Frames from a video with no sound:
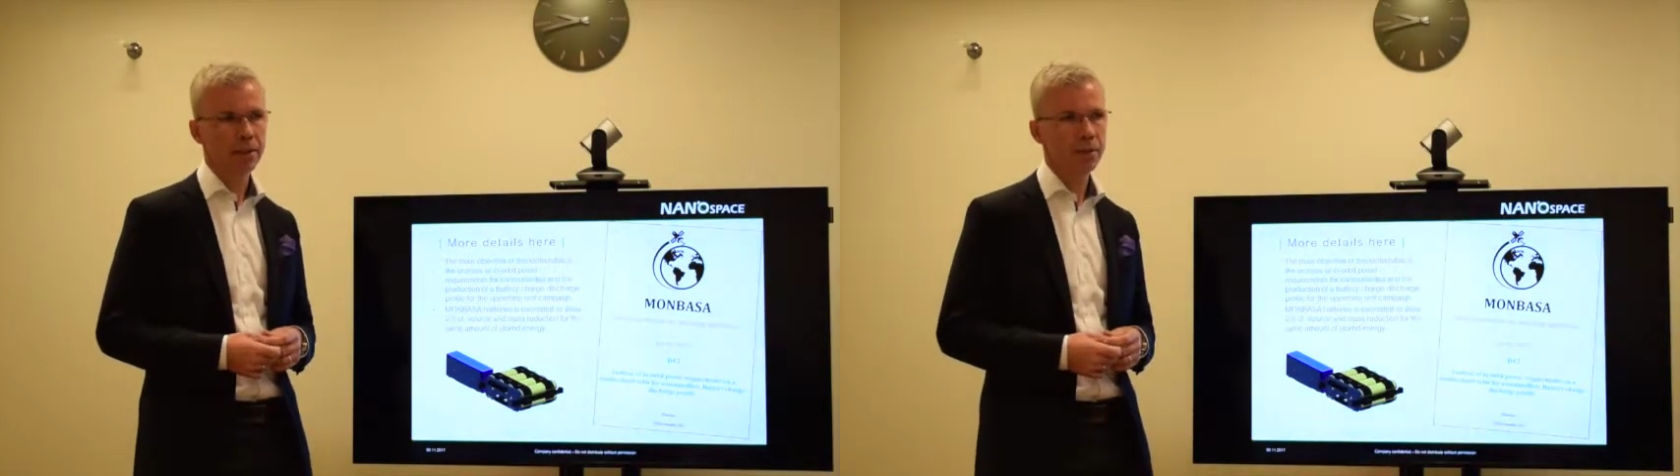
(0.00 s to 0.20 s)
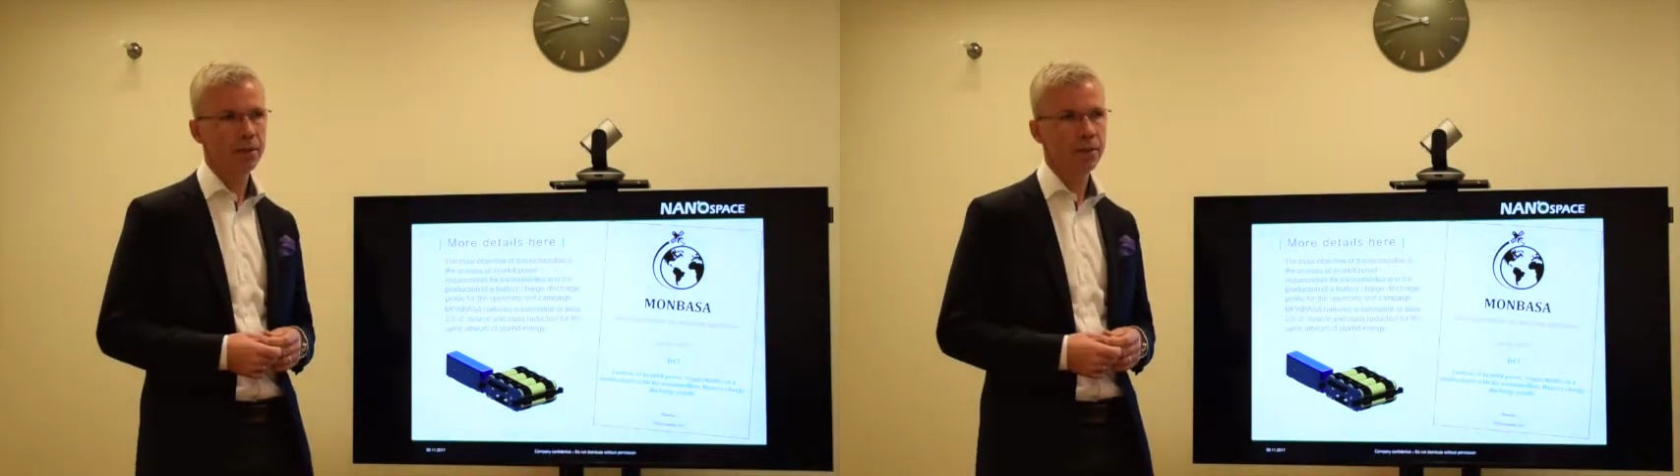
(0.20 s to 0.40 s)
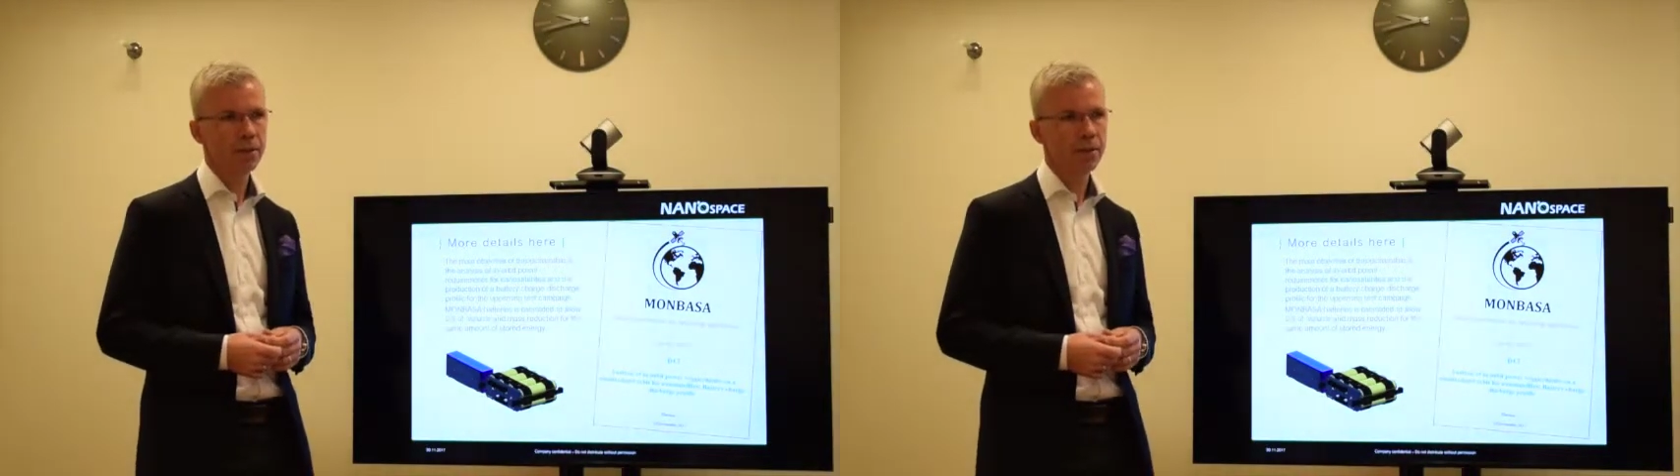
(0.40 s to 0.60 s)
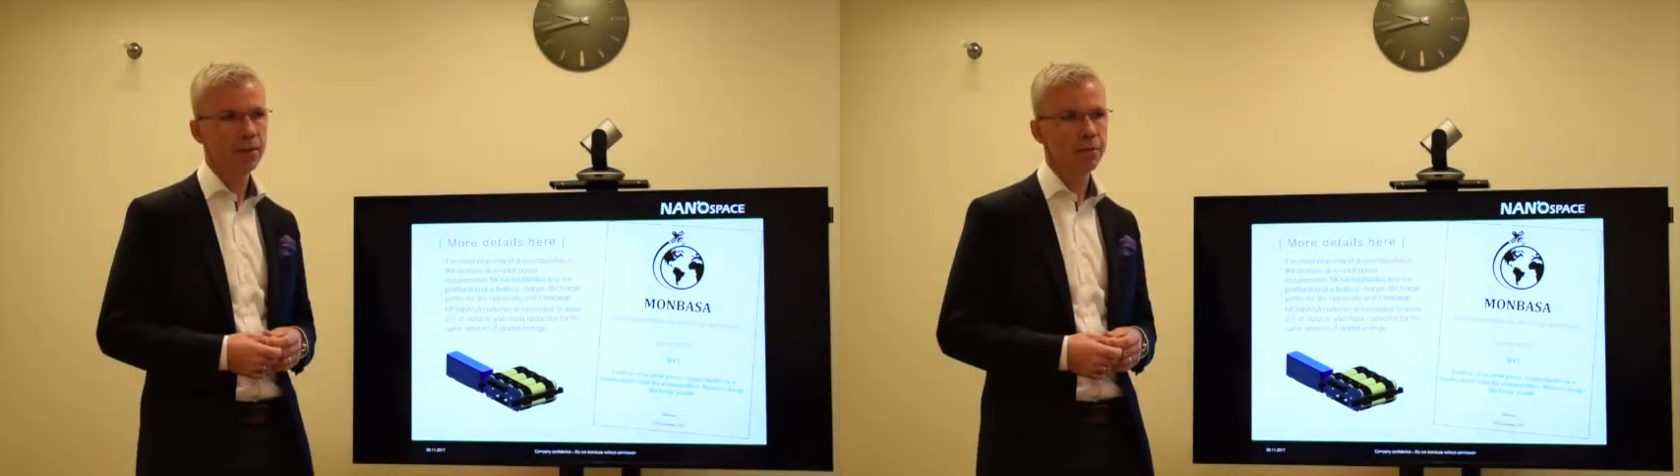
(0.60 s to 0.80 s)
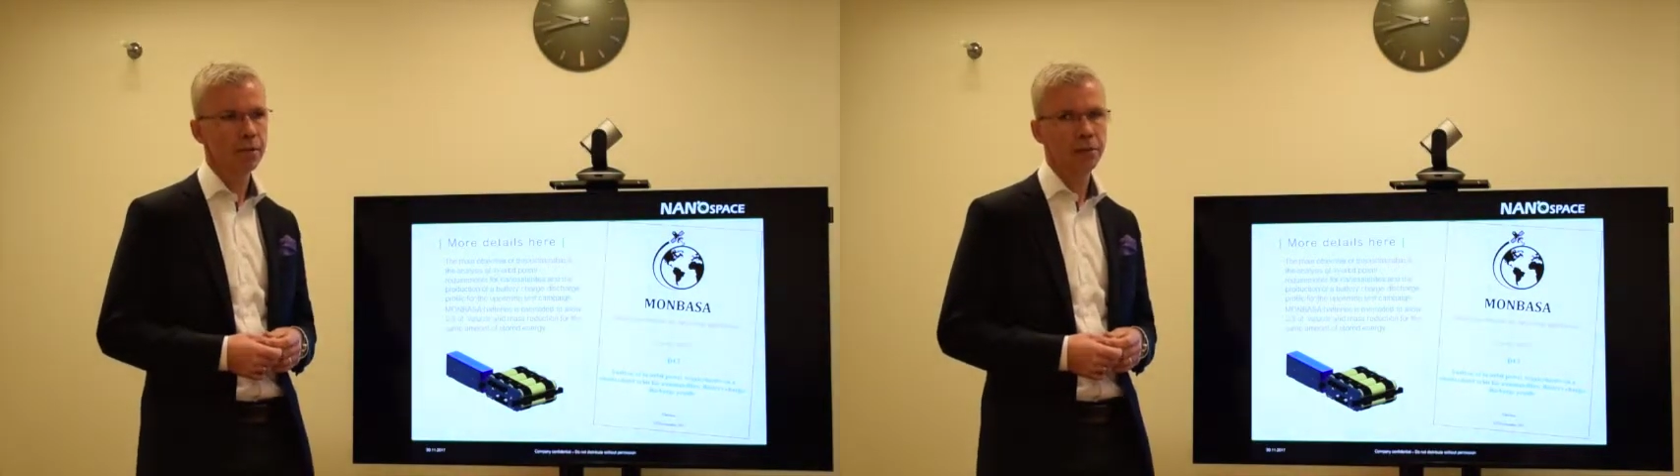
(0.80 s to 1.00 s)
to
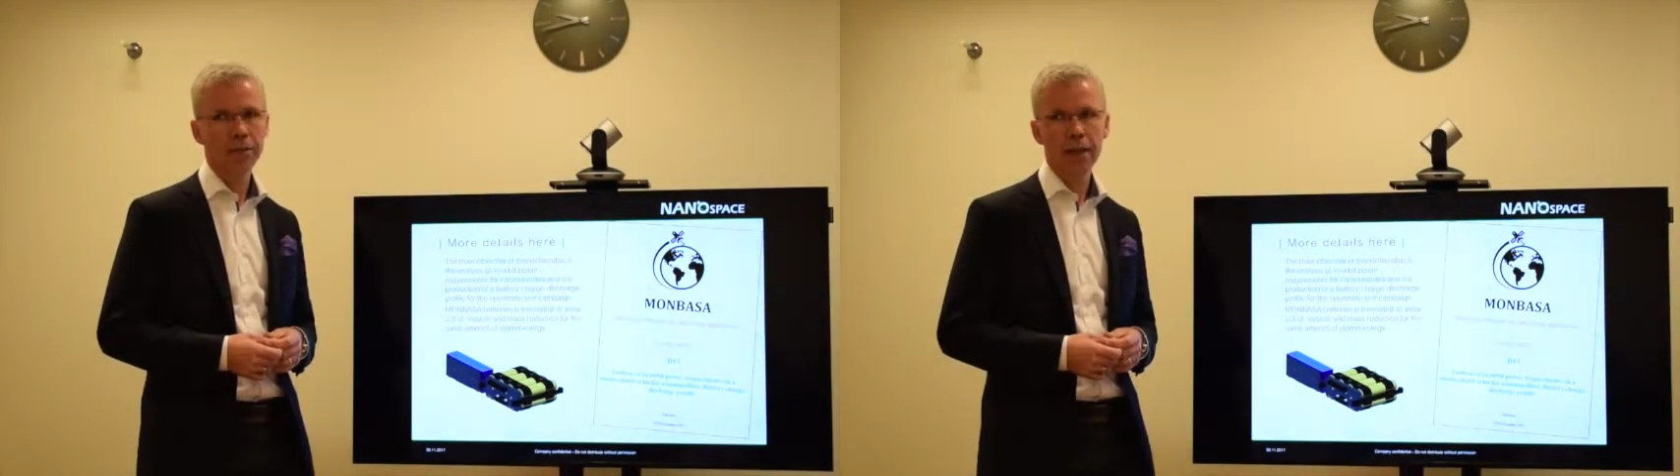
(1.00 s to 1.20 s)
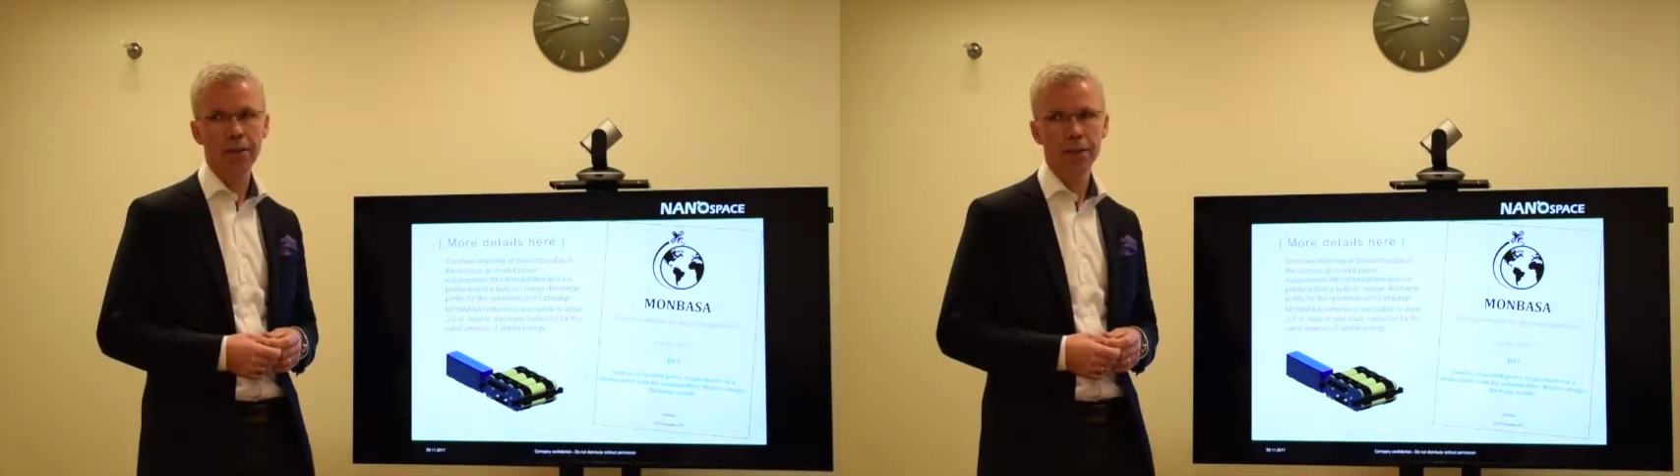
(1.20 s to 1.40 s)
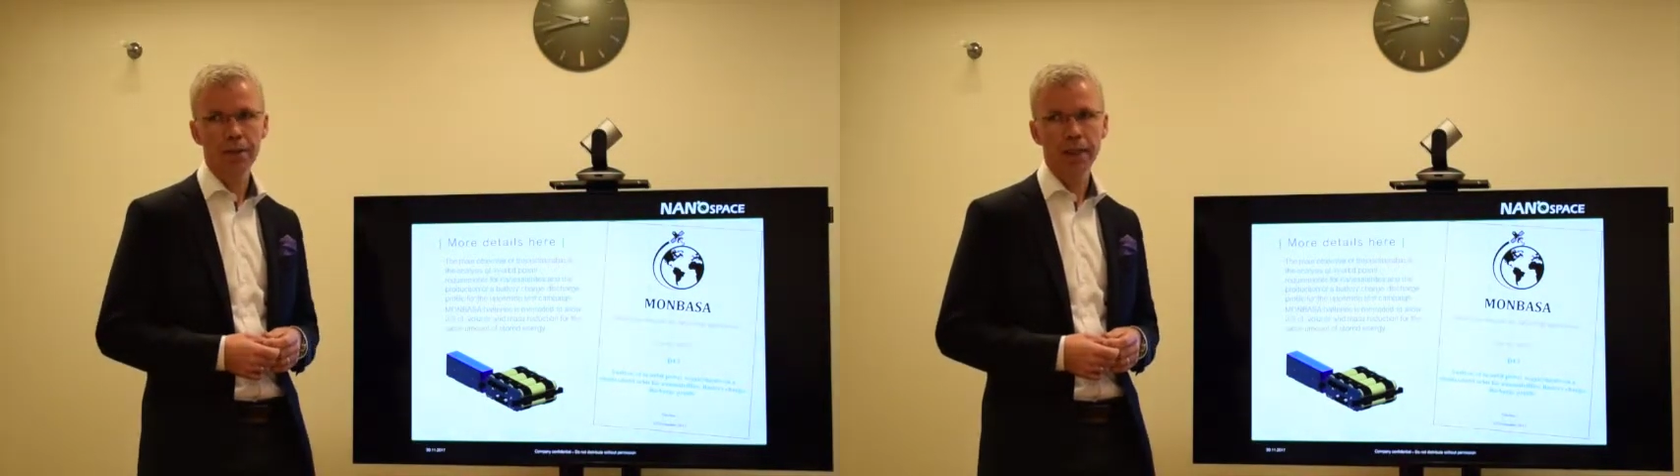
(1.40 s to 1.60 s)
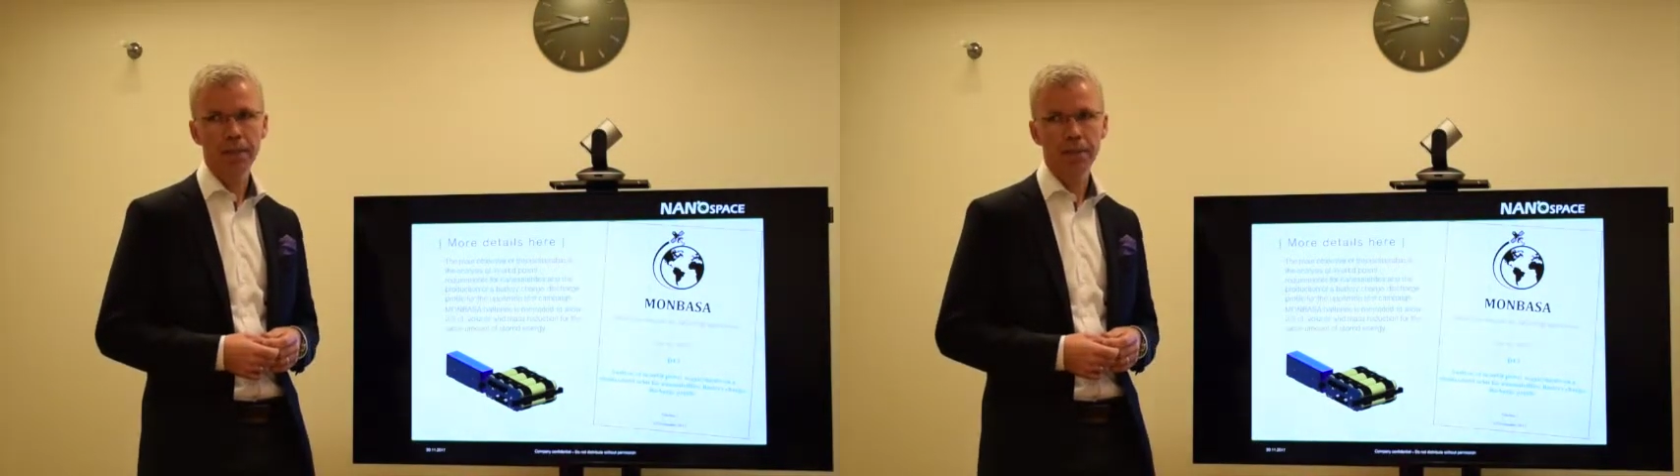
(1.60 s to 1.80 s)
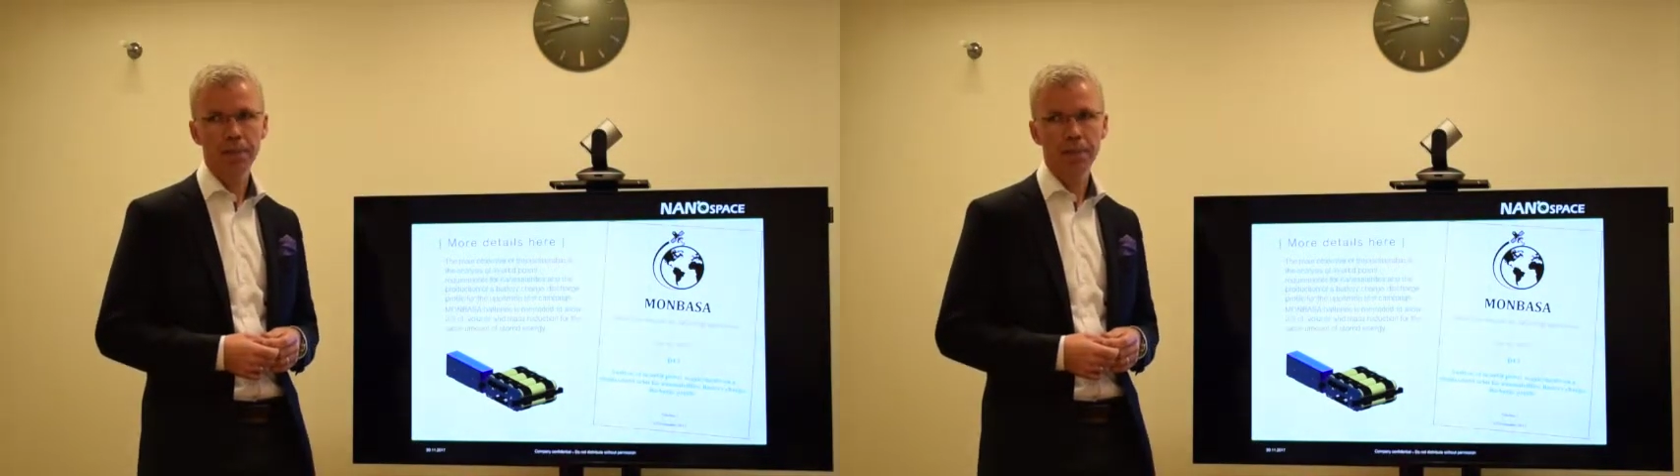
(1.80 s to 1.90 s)
what we have today.